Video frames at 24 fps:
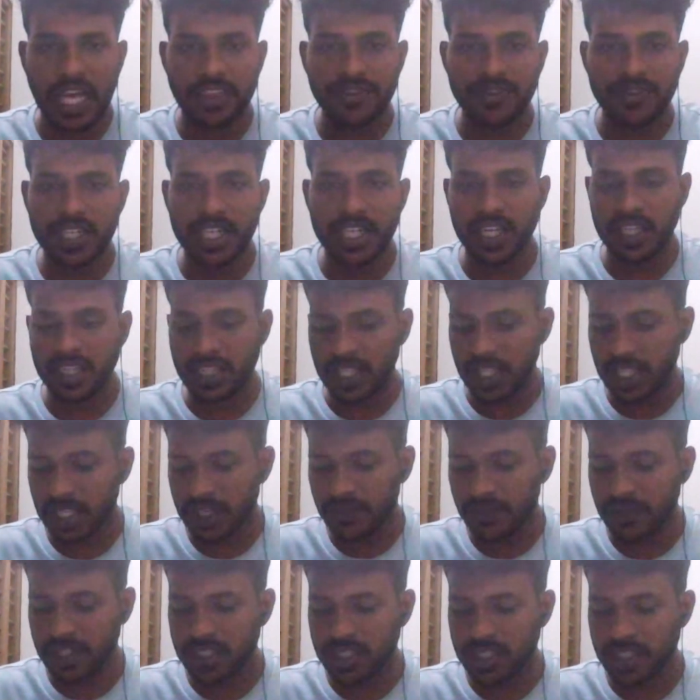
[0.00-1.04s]
Yes, sir.
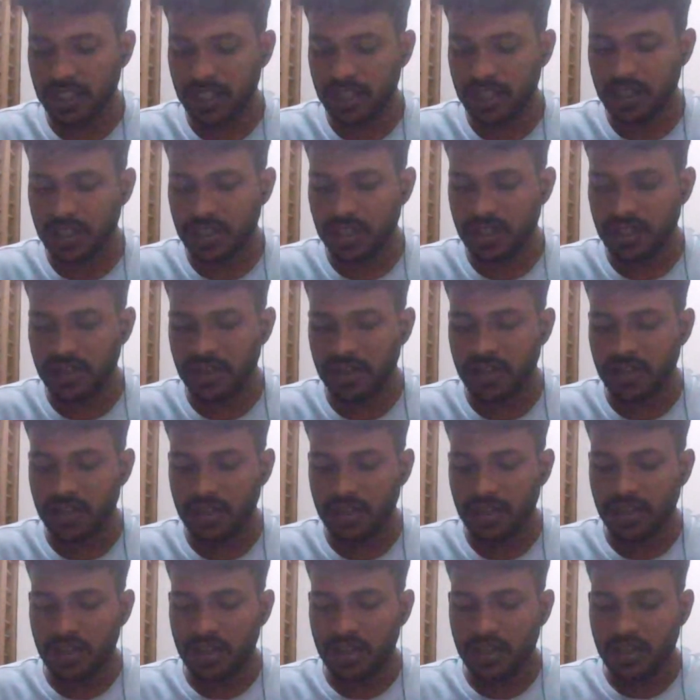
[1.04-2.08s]
As a VGS
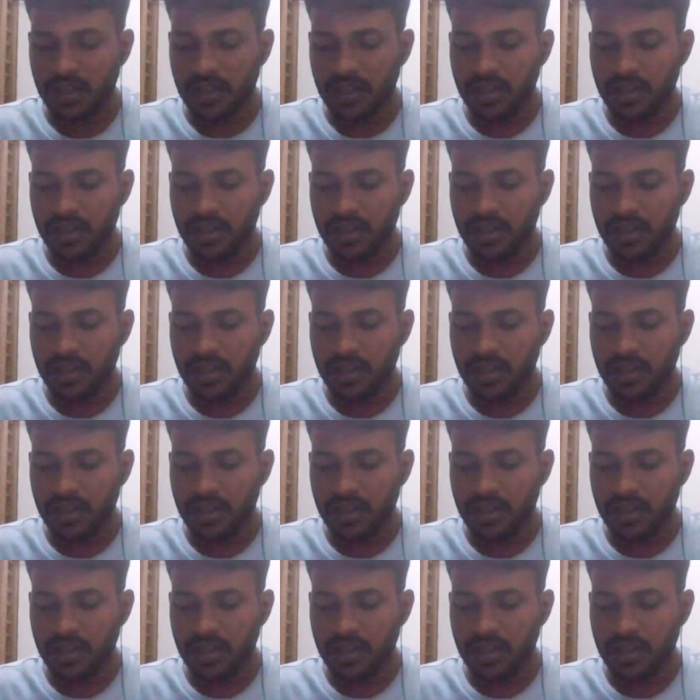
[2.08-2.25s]
is equal to